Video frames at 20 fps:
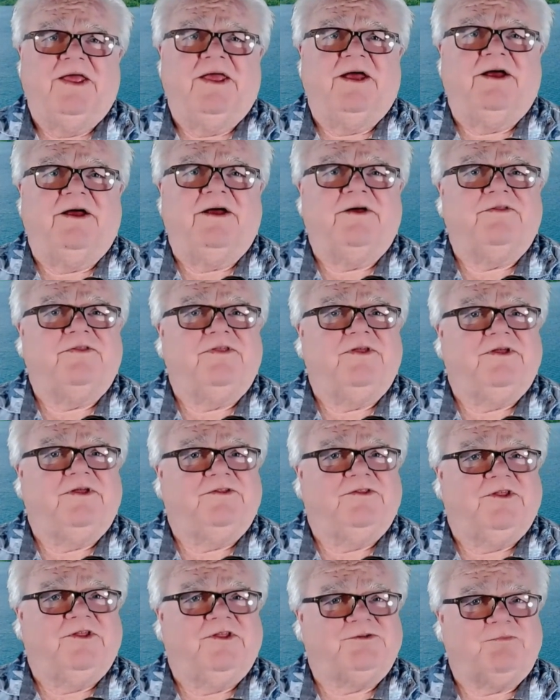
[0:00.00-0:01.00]

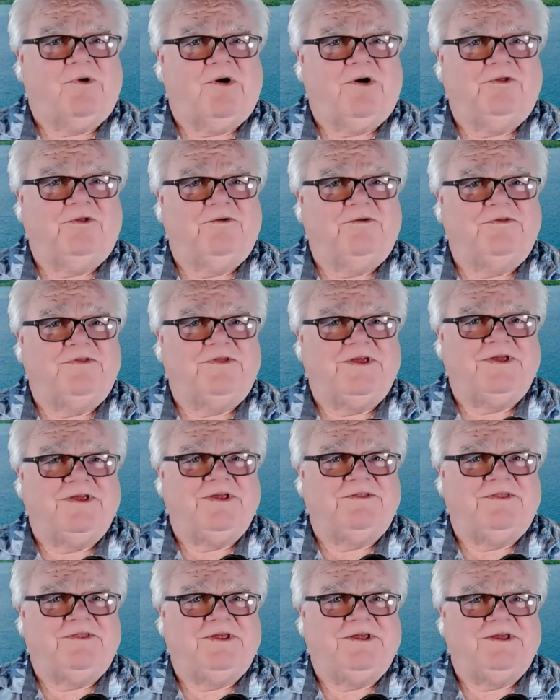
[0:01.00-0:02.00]
The smaller
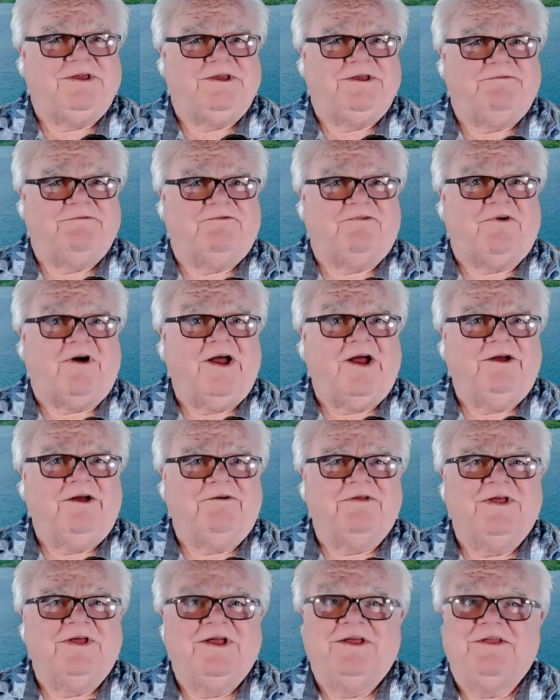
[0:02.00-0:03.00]
the
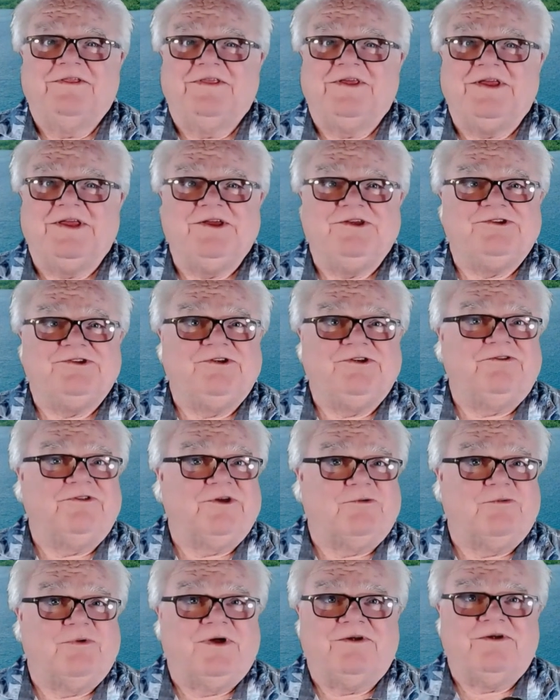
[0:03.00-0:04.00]
file, the easier and the
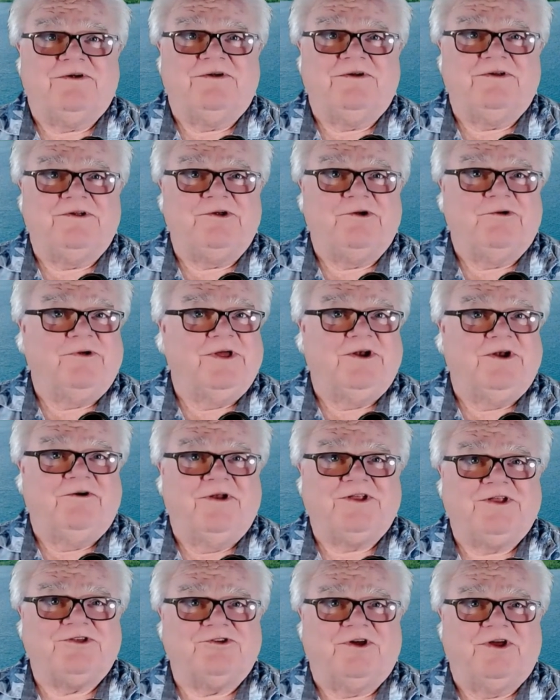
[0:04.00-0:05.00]
quicker your
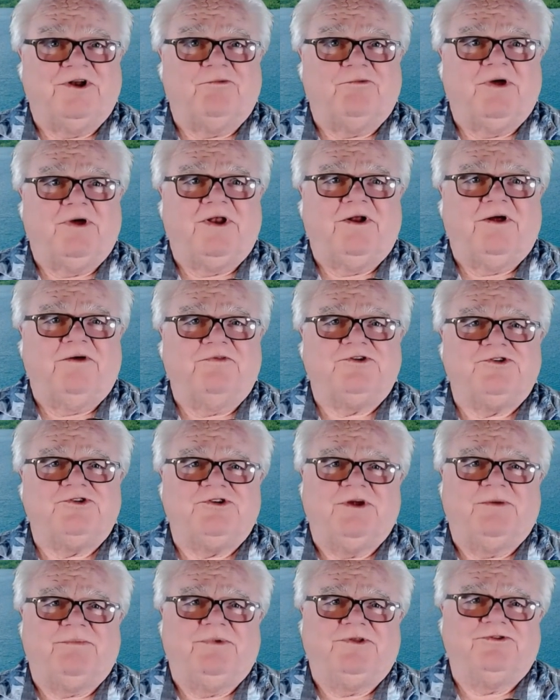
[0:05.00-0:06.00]
internet's going to run on the
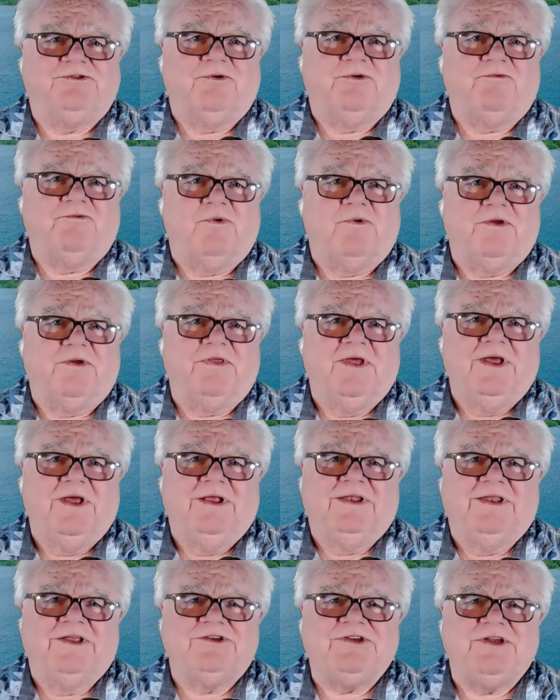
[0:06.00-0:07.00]
ship and so forth.
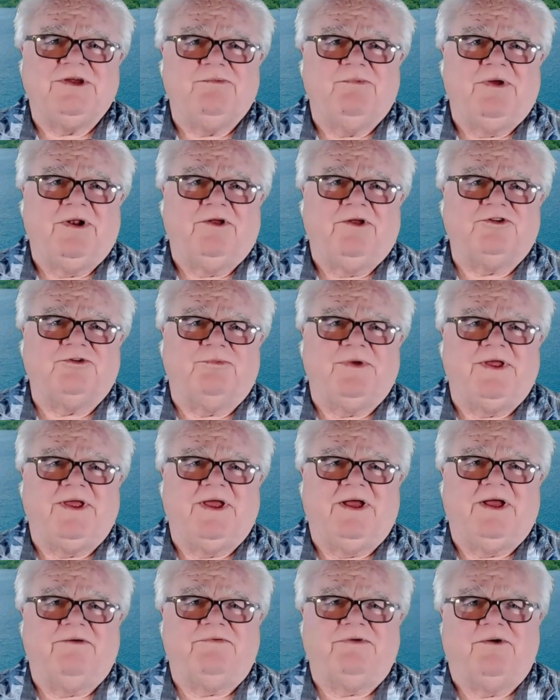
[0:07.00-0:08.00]
Let's see, what else do we
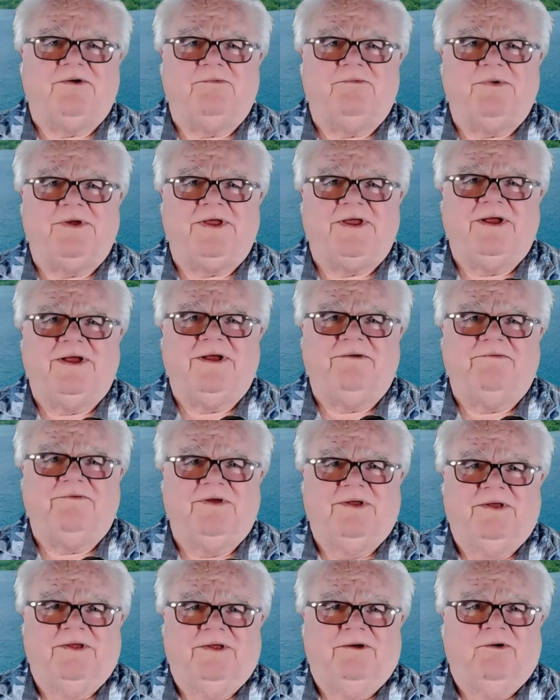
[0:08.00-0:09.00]
have here? We have,
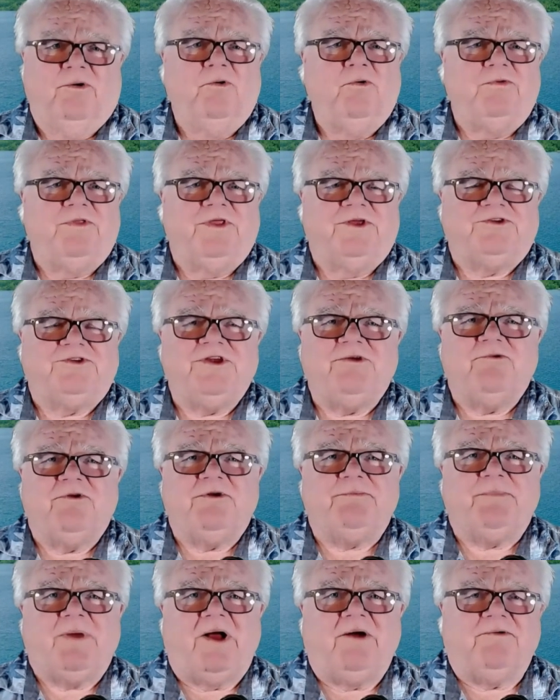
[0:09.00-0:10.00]
the
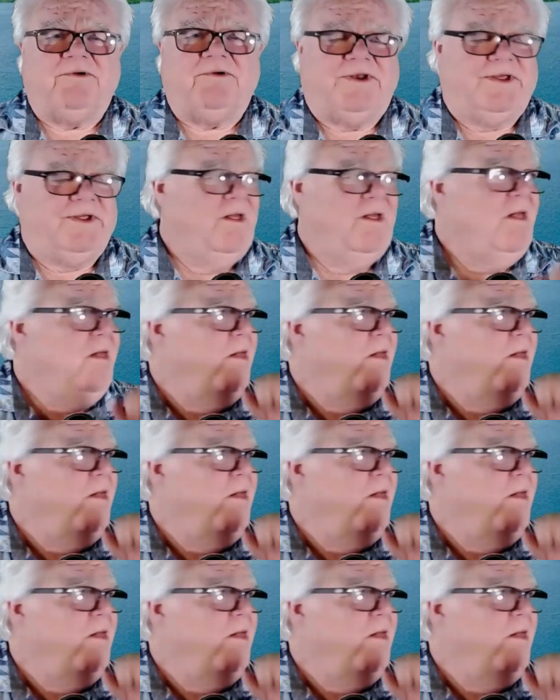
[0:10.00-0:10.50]
secret balcony.